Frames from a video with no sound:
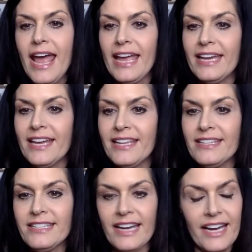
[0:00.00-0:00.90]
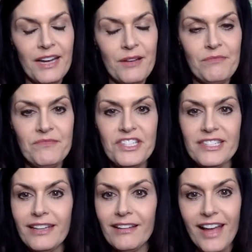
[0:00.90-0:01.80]
and um,
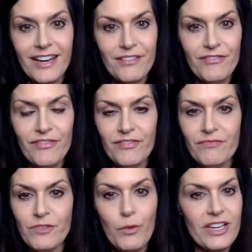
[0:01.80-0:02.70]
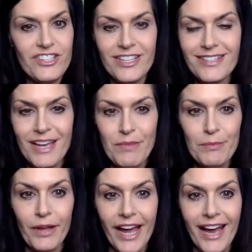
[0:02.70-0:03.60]
just a lot of questions that
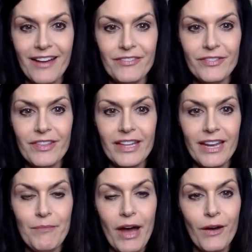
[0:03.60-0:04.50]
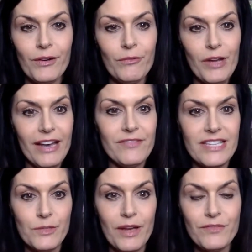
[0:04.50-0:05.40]
people have about we have
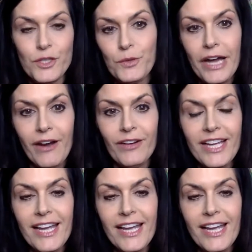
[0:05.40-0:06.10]
since we have two now